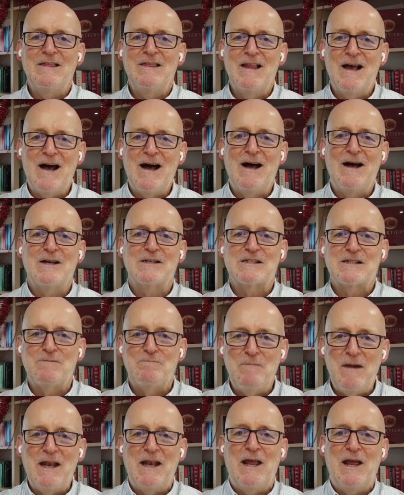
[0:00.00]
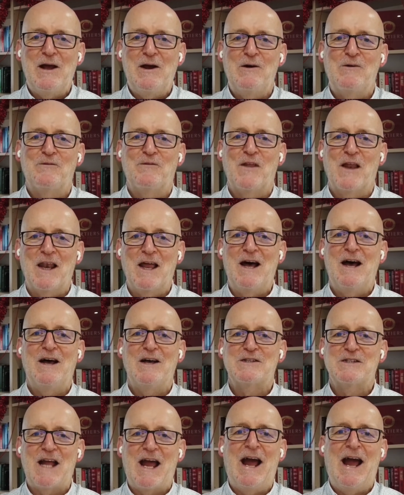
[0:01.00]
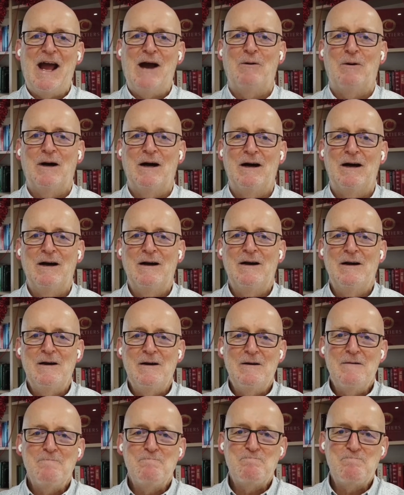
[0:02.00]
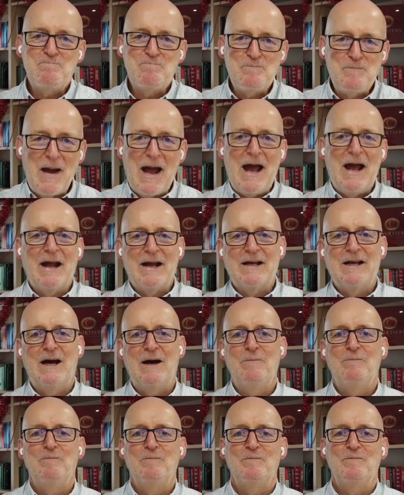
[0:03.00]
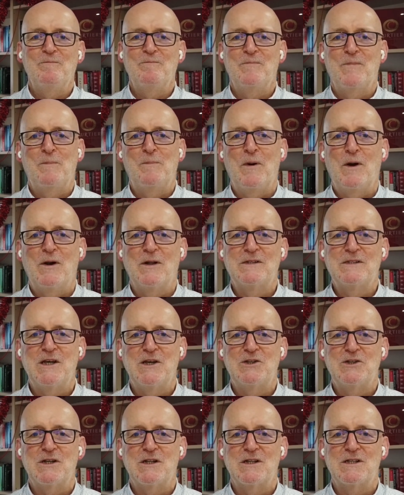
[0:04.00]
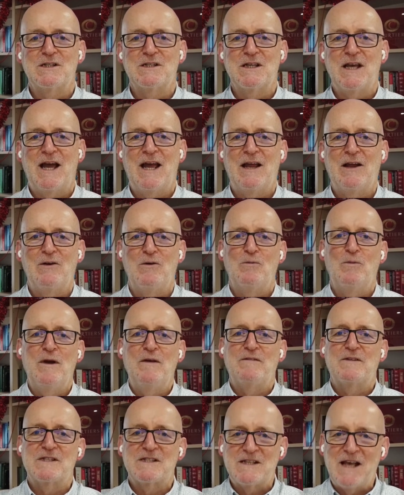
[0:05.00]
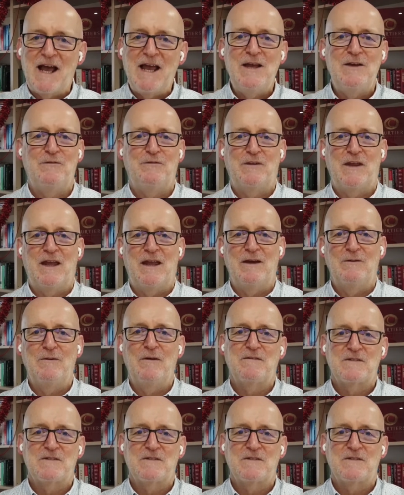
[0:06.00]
last minute of the last hour, back come the politicians saying, we've saved it.